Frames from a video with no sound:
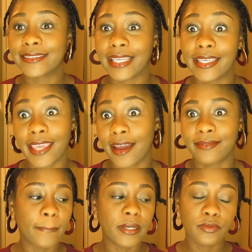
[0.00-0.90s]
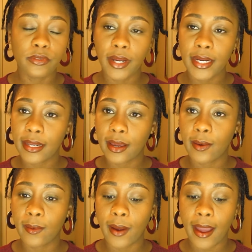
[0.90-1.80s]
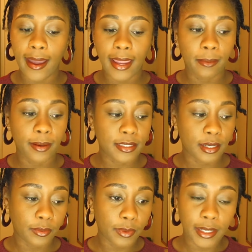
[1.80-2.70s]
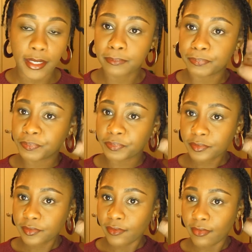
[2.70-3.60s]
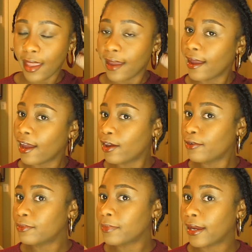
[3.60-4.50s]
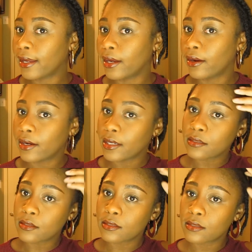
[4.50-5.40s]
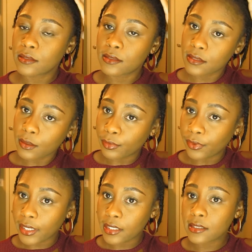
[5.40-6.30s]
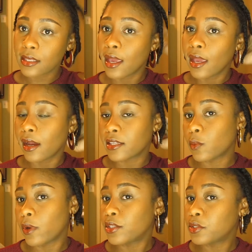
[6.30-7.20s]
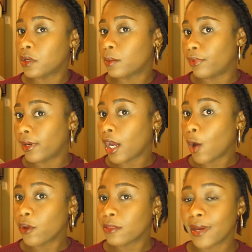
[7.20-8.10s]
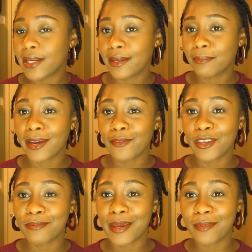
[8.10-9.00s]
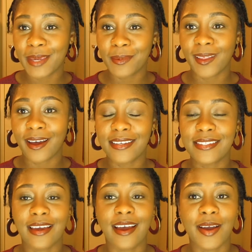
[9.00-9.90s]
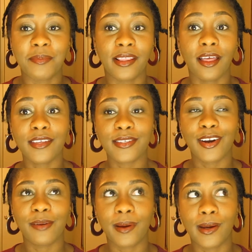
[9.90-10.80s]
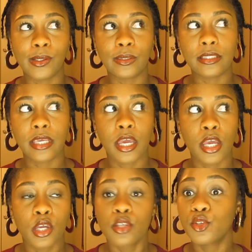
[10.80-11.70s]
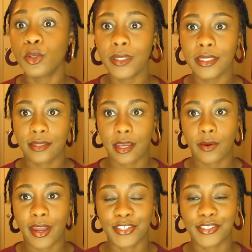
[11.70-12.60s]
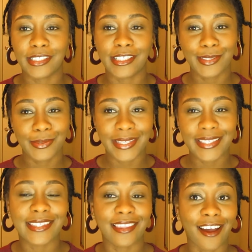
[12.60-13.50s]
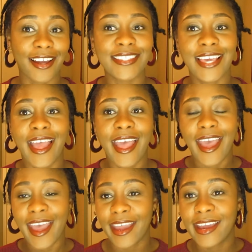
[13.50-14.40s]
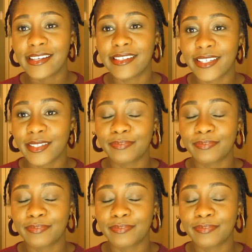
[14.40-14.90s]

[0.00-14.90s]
yeah, but for right now I am about to get ready. I have my hair in some braids because I wanted to do a braid out with my baby locks. My locks are about 2 weeks now, actually 2 weeks locked, and